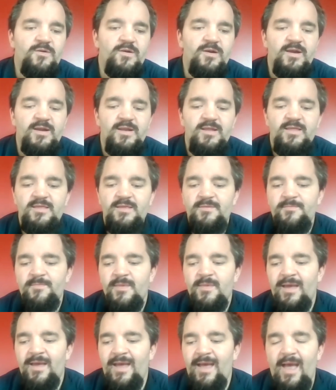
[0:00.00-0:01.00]
whether
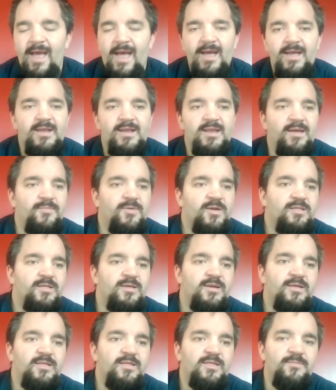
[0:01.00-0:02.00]
it's
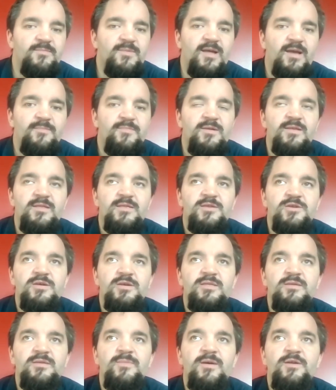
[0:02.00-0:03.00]
academically, sometimes
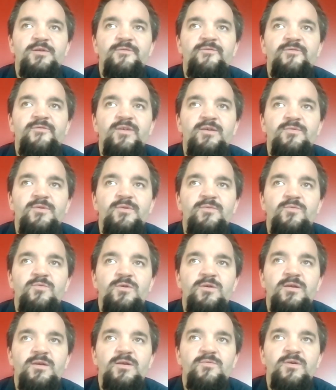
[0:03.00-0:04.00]
it's just a better fit
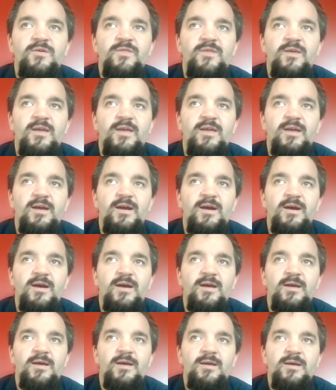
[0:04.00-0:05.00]
with working with a